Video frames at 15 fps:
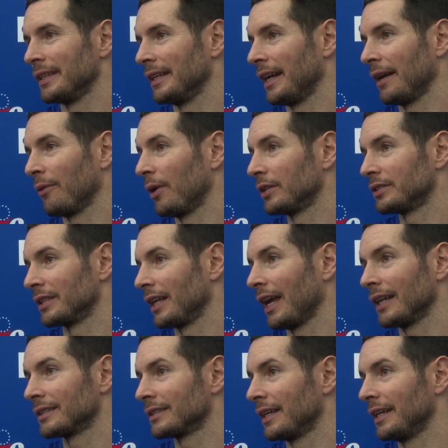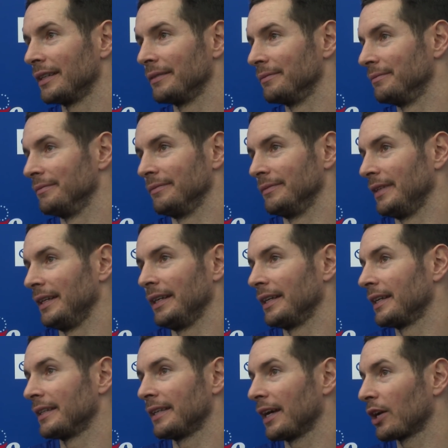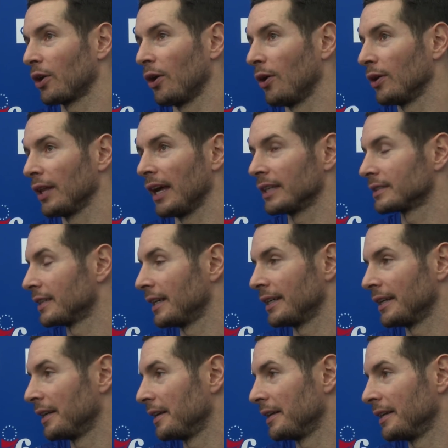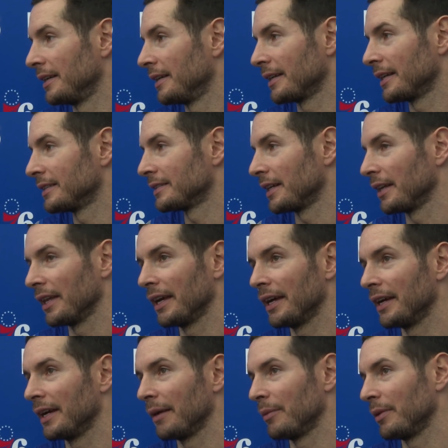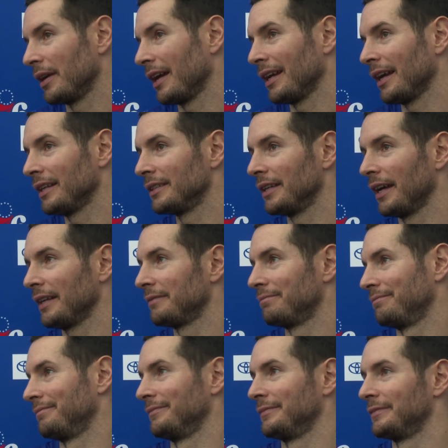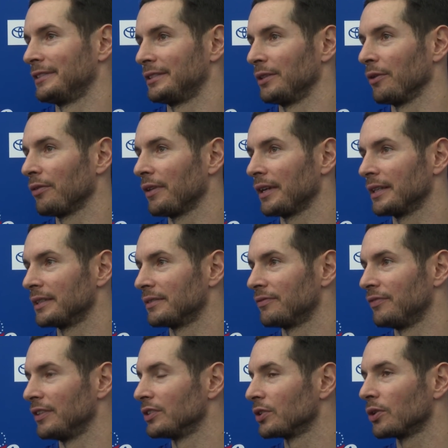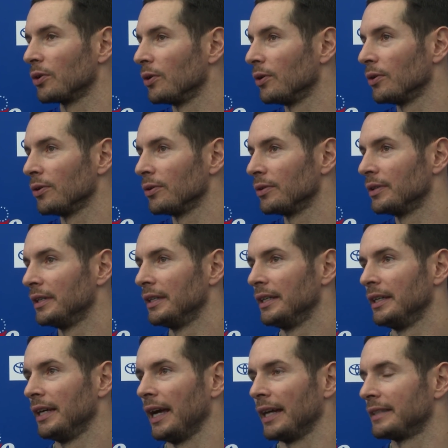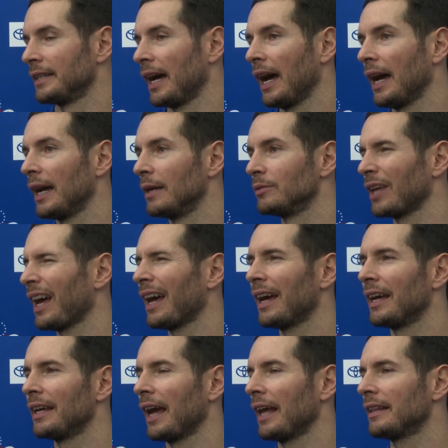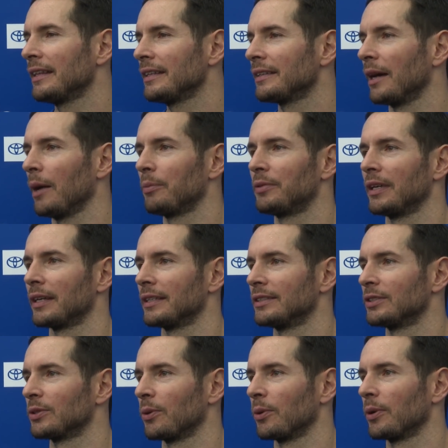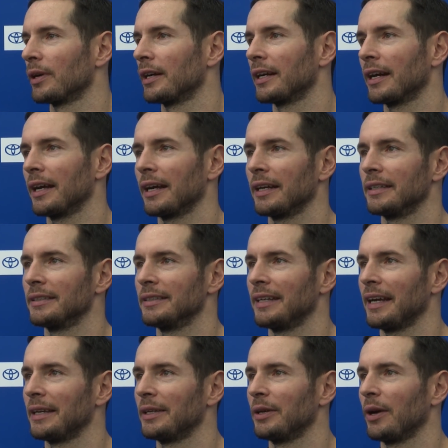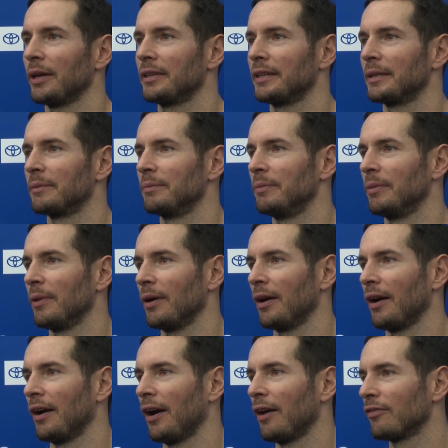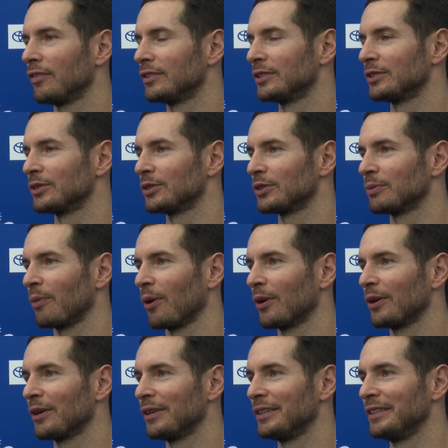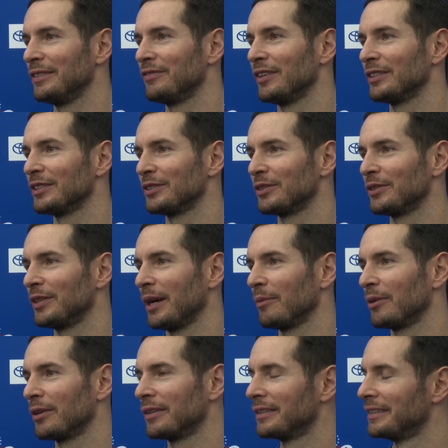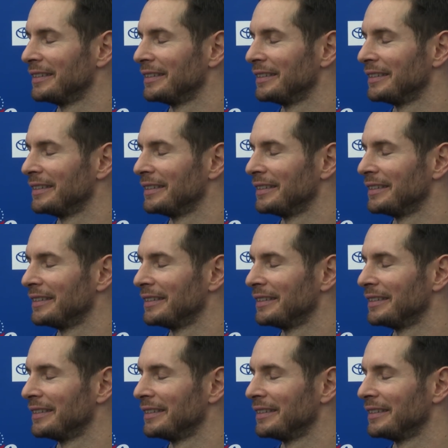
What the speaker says: And I watched it last night. He didn't get that call last night against LA. I still think it's physical at times. I think the uptick in scoring, I think offenses are smarter and defenses are dumber.